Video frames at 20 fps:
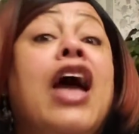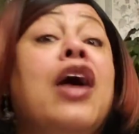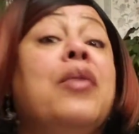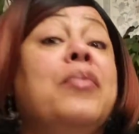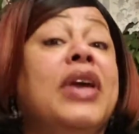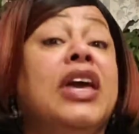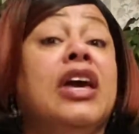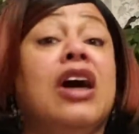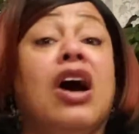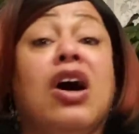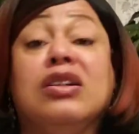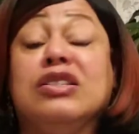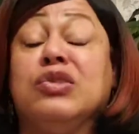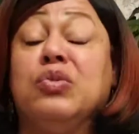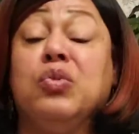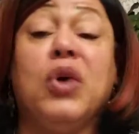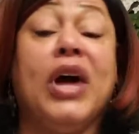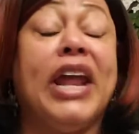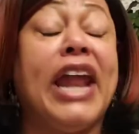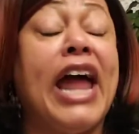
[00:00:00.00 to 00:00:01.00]
Because
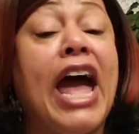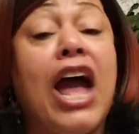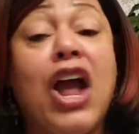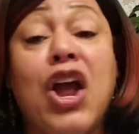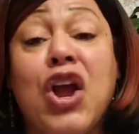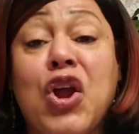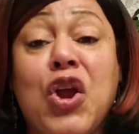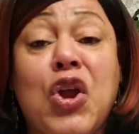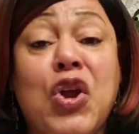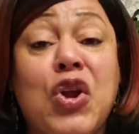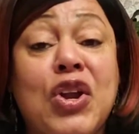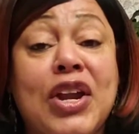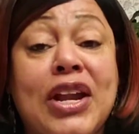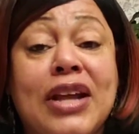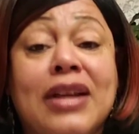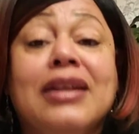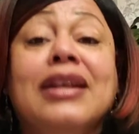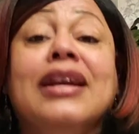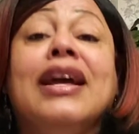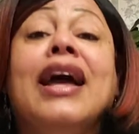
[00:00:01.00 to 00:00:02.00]
what I earn,
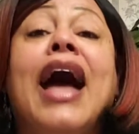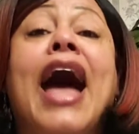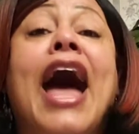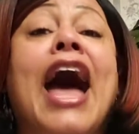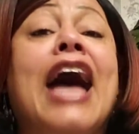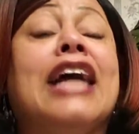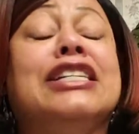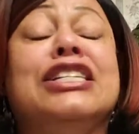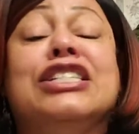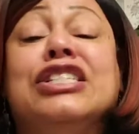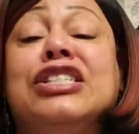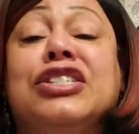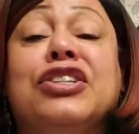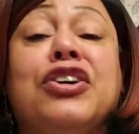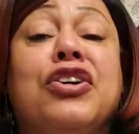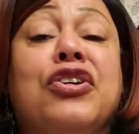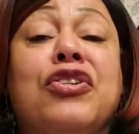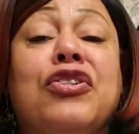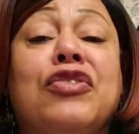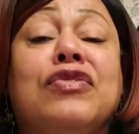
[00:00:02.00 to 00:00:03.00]
I
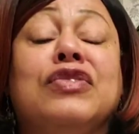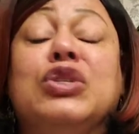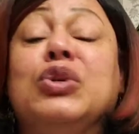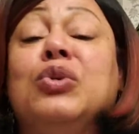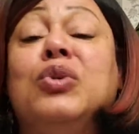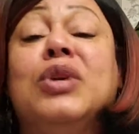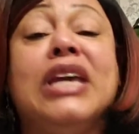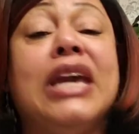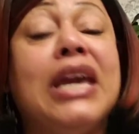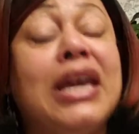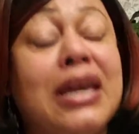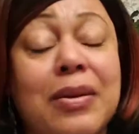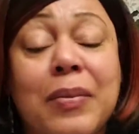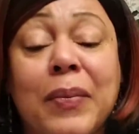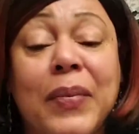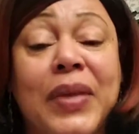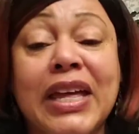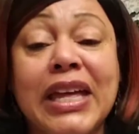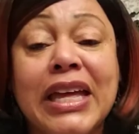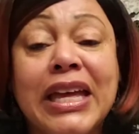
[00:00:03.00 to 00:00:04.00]
deserve to
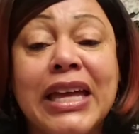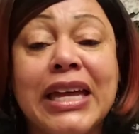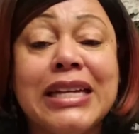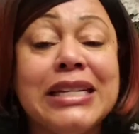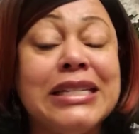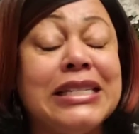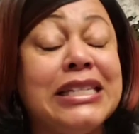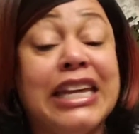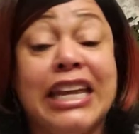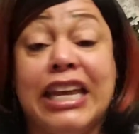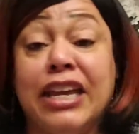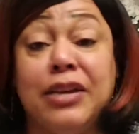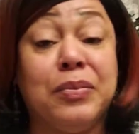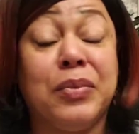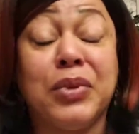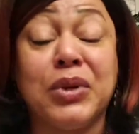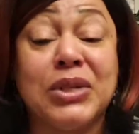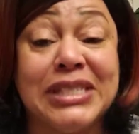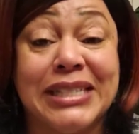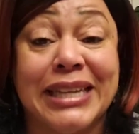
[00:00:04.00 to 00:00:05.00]
keep
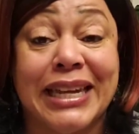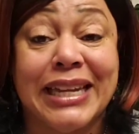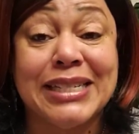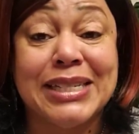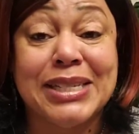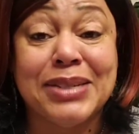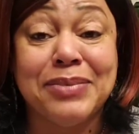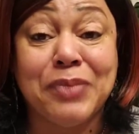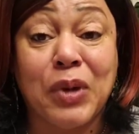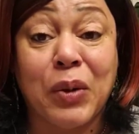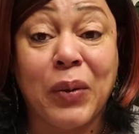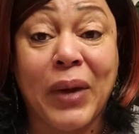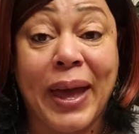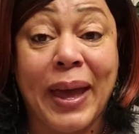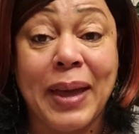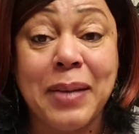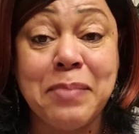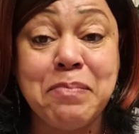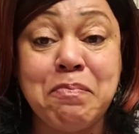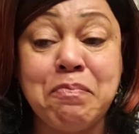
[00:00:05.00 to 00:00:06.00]
10%.
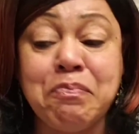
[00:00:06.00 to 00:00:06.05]
Okay?